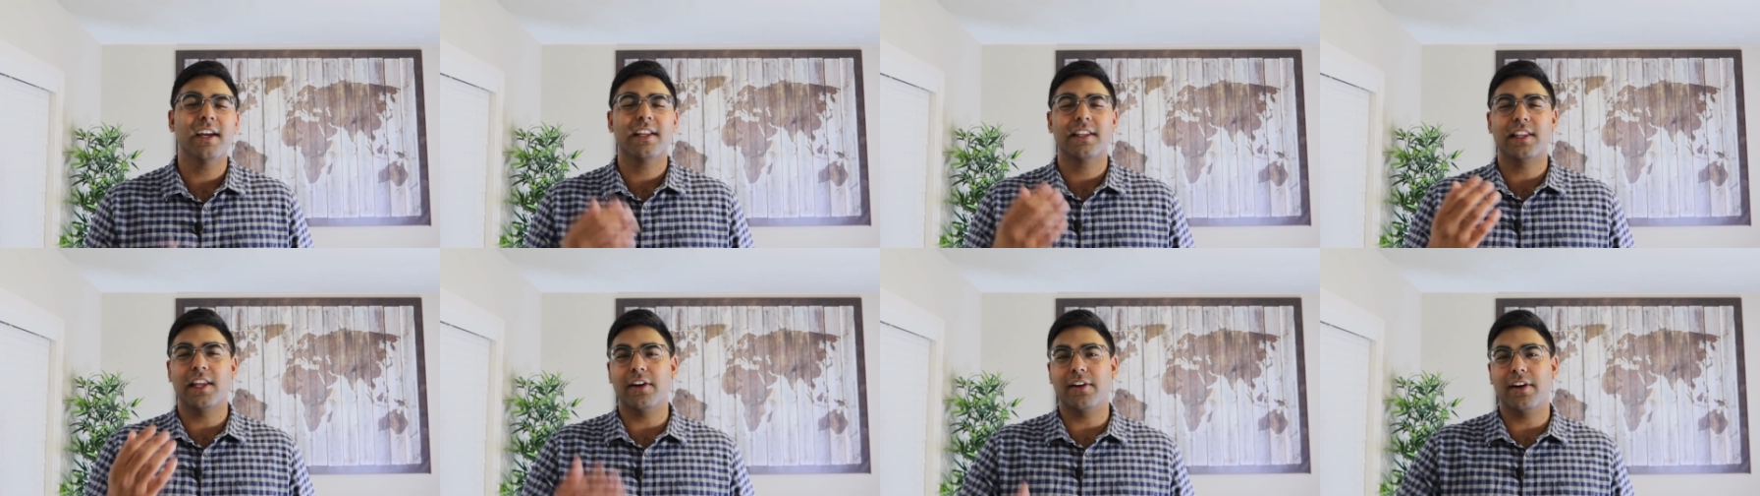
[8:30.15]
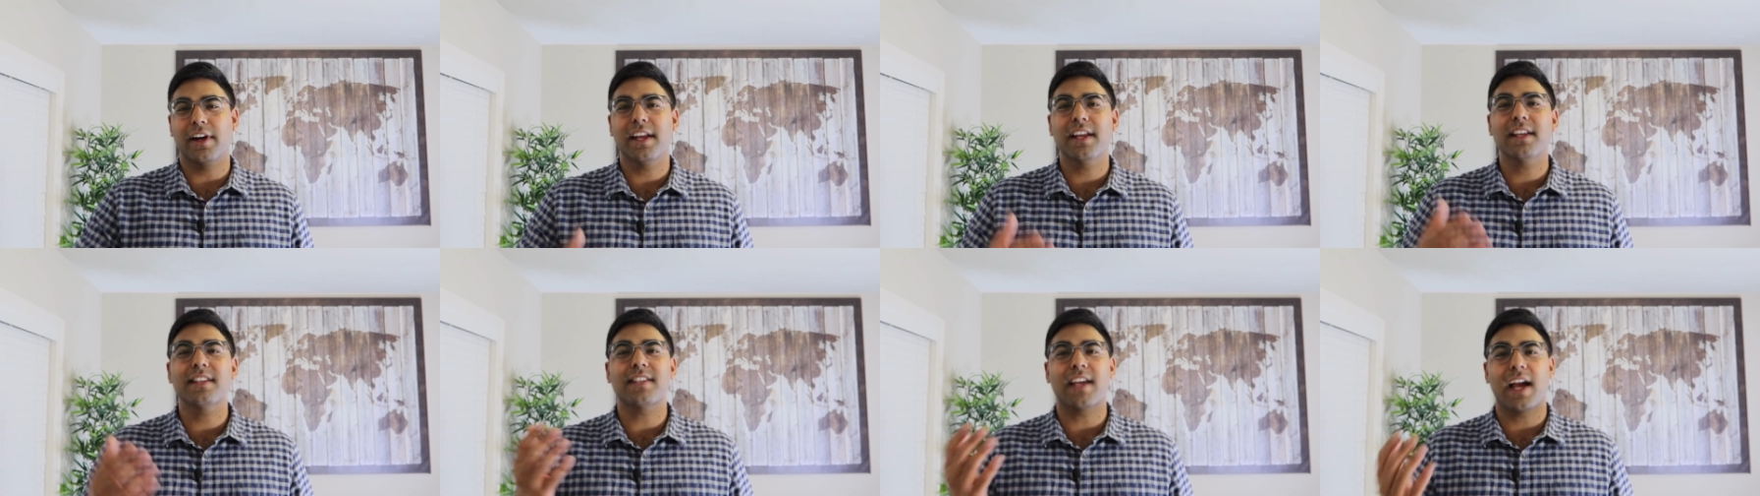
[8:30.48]
there
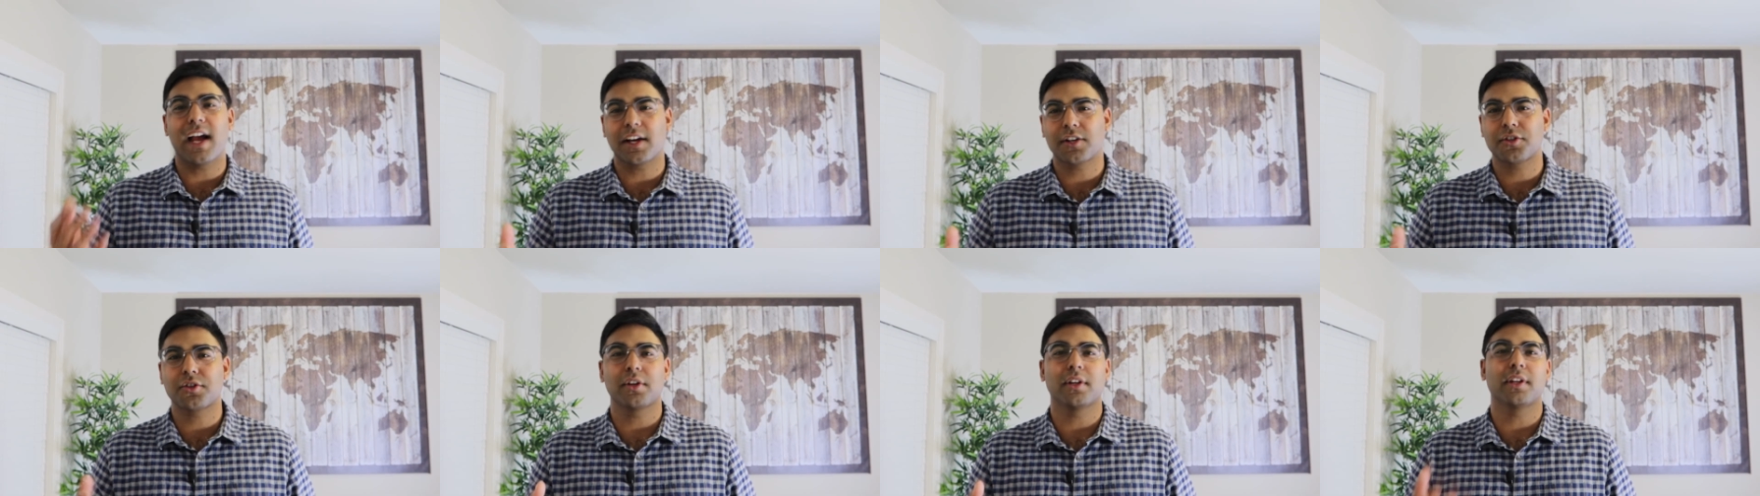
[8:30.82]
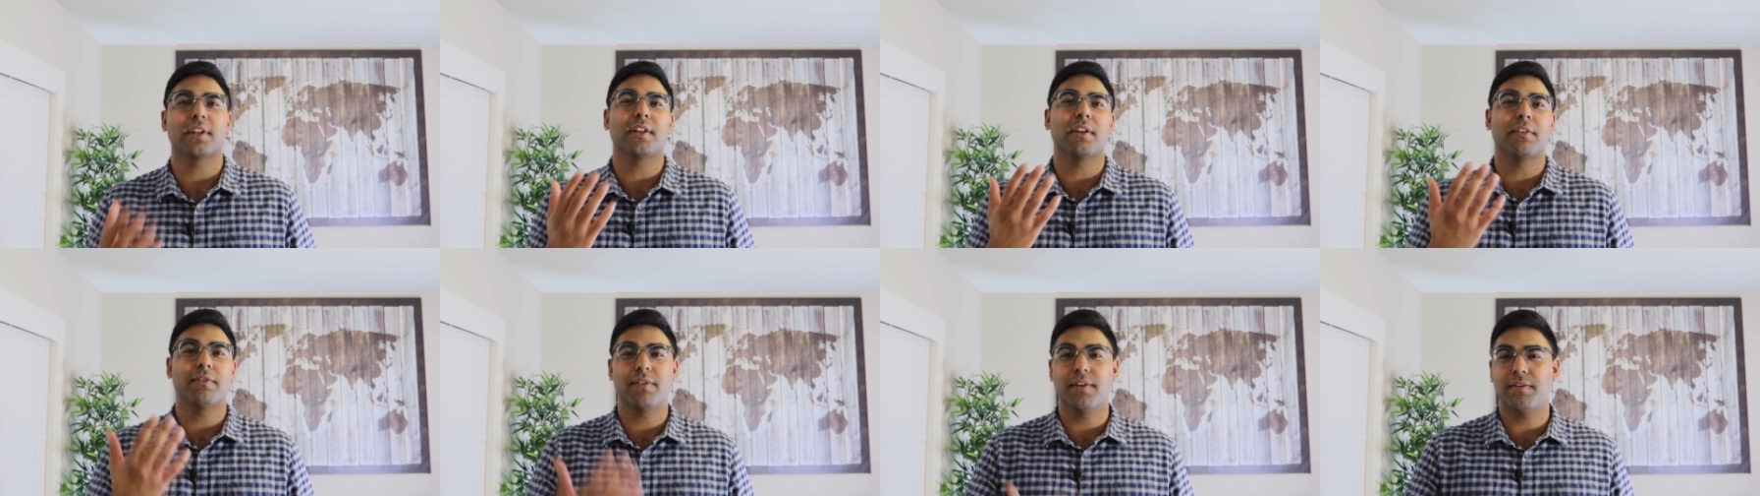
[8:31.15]
is actually
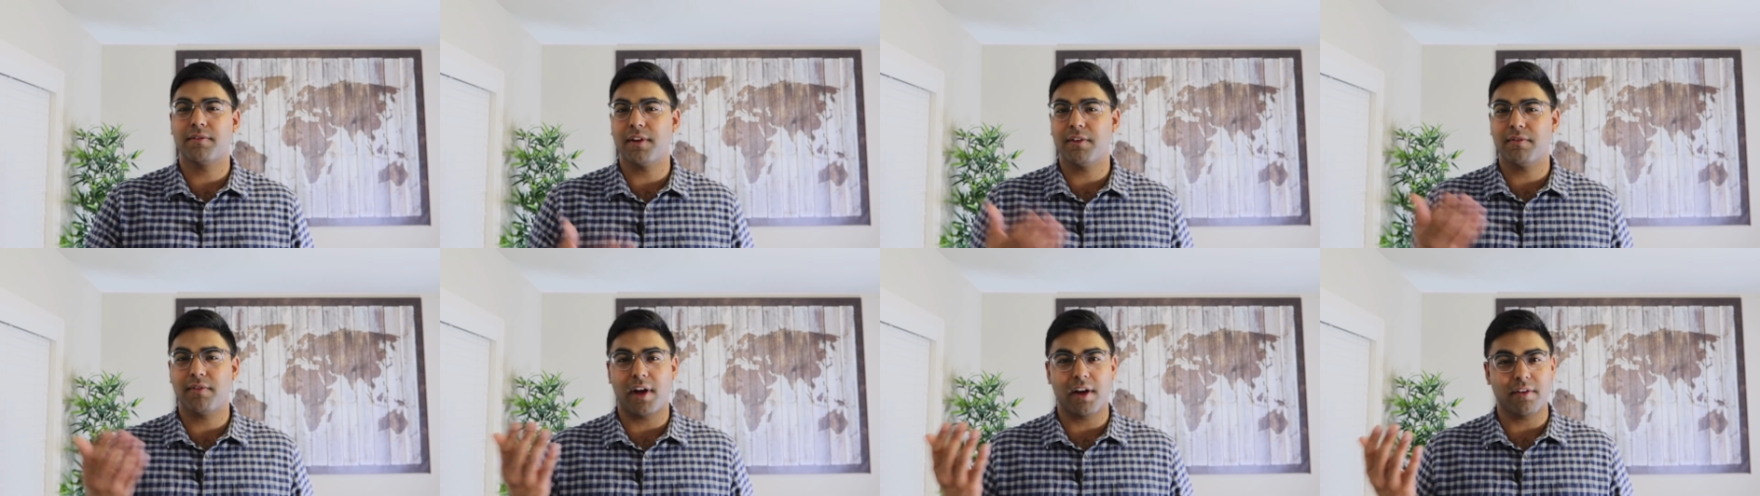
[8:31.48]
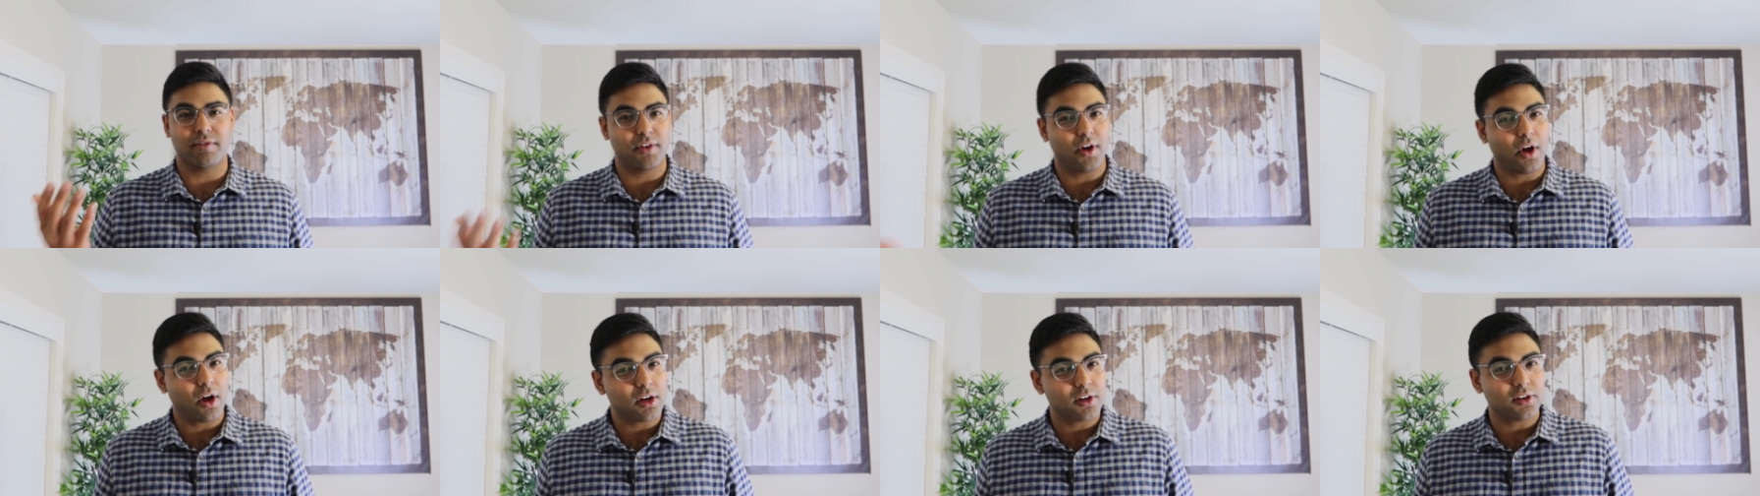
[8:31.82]
the
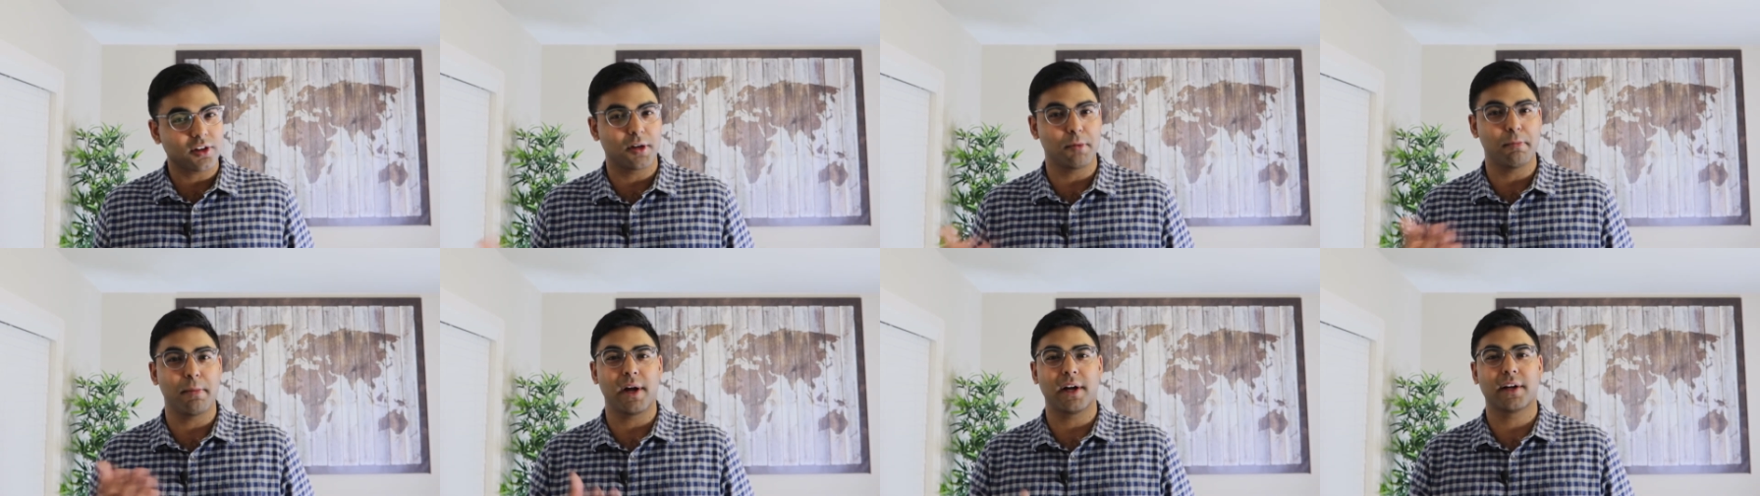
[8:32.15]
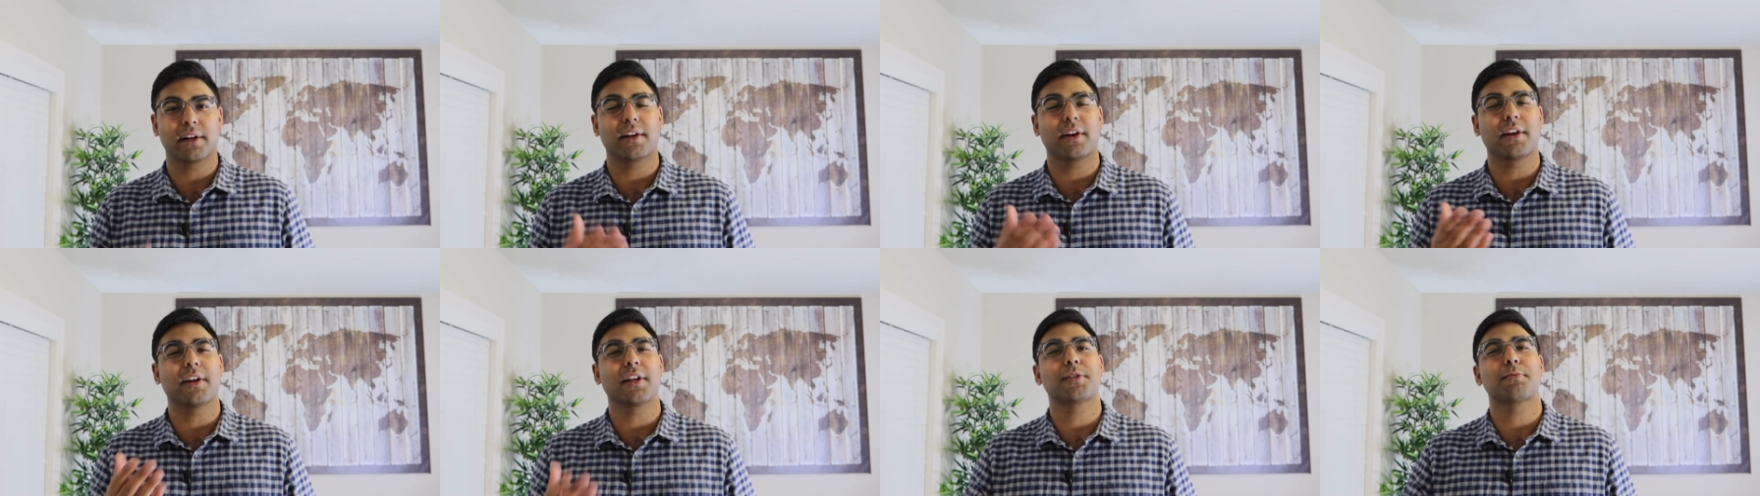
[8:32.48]
$55
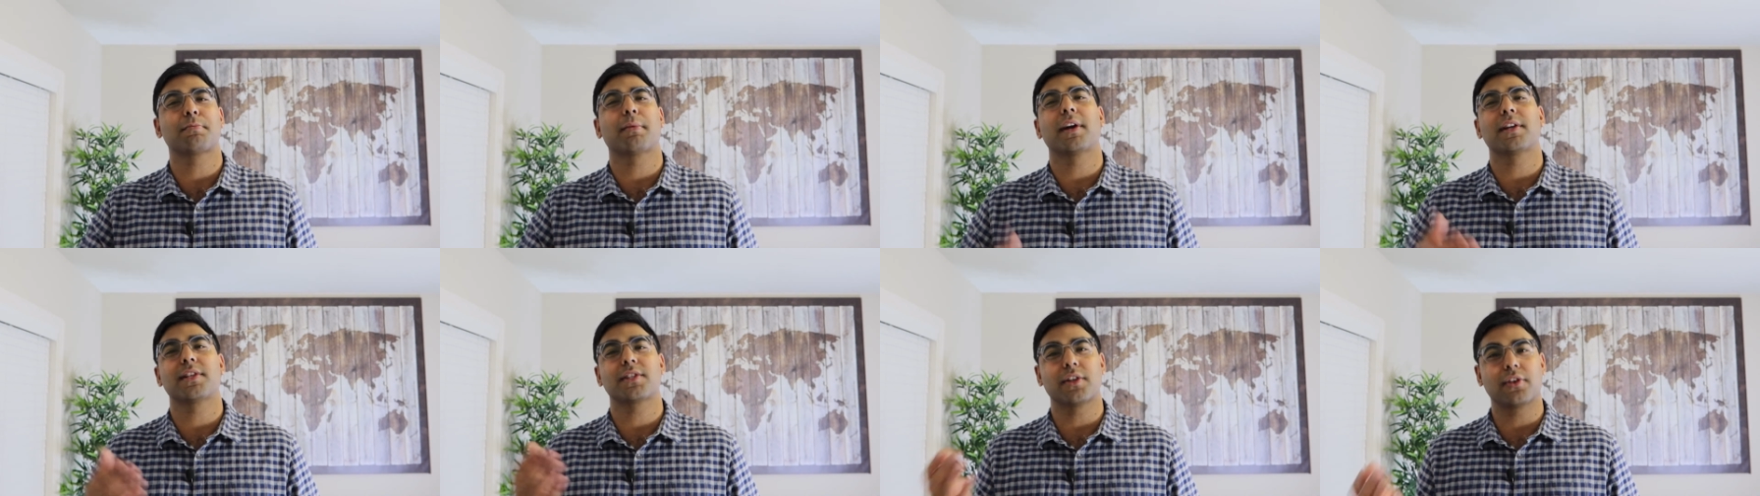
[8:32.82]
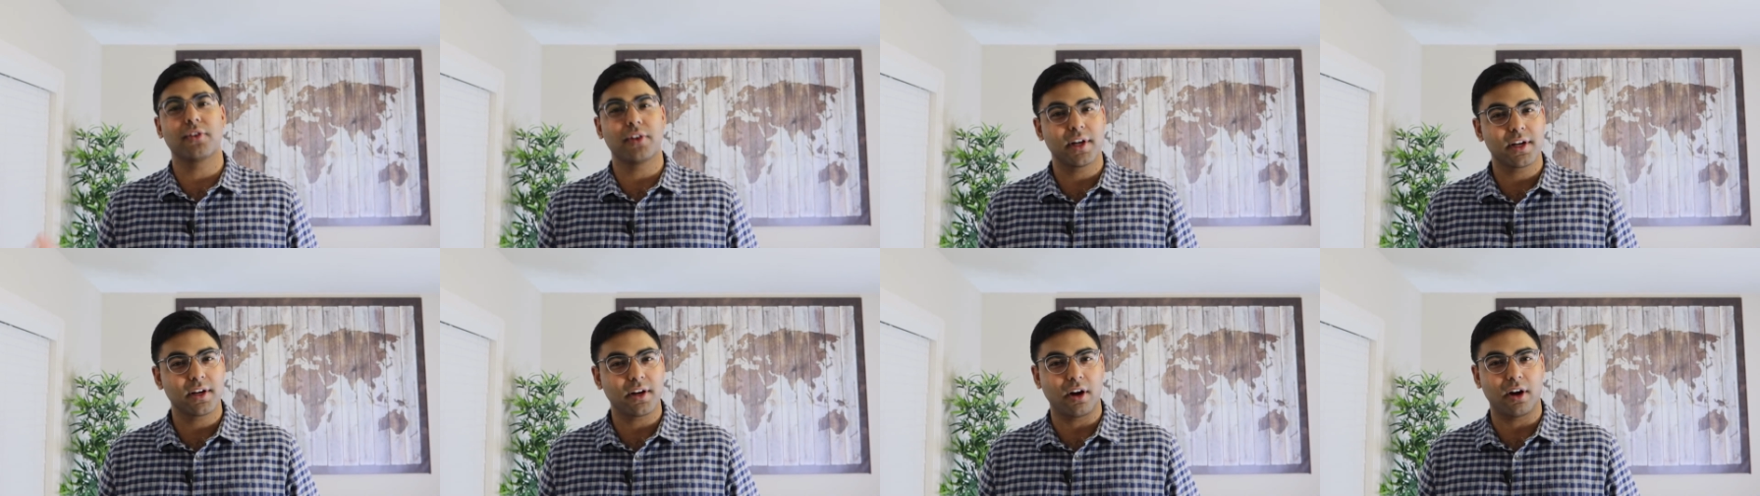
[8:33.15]
American Express
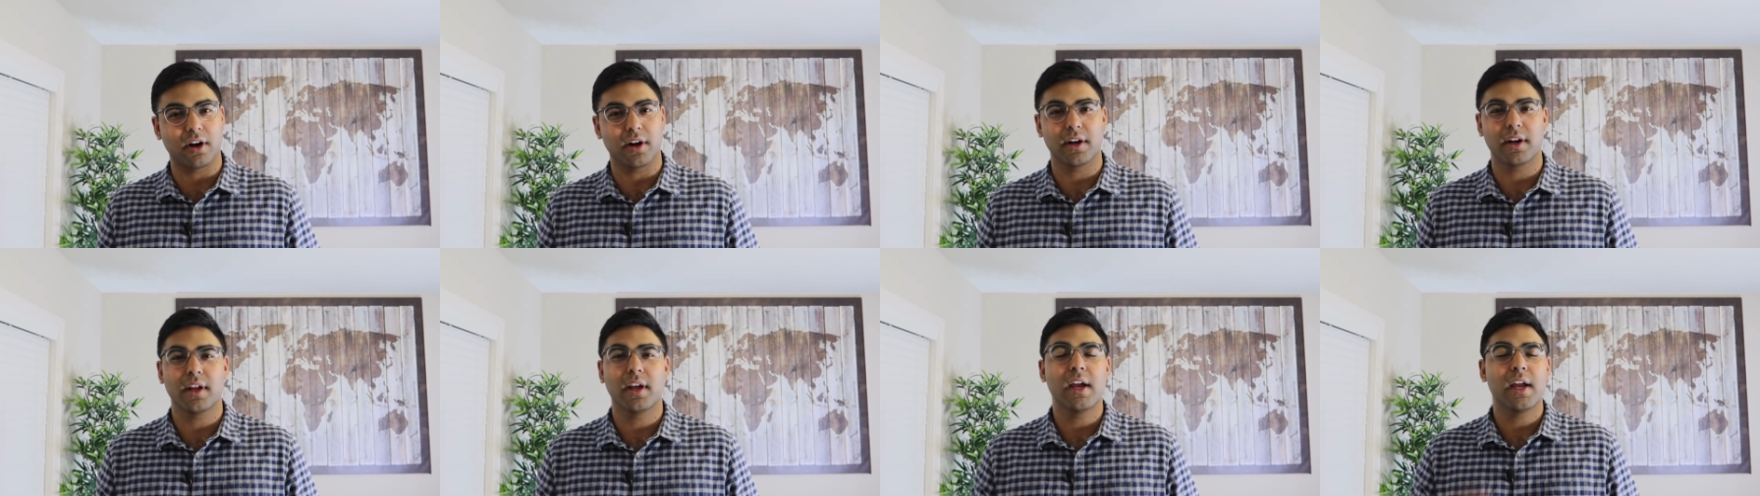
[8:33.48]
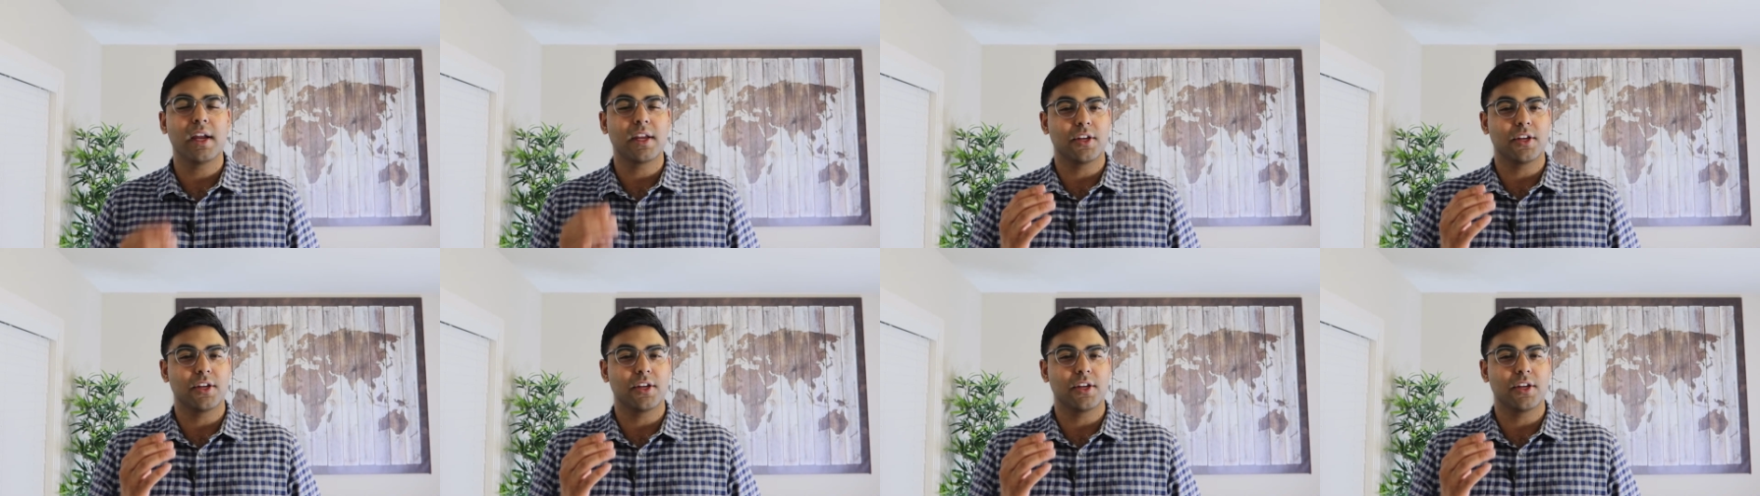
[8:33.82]
Green Card.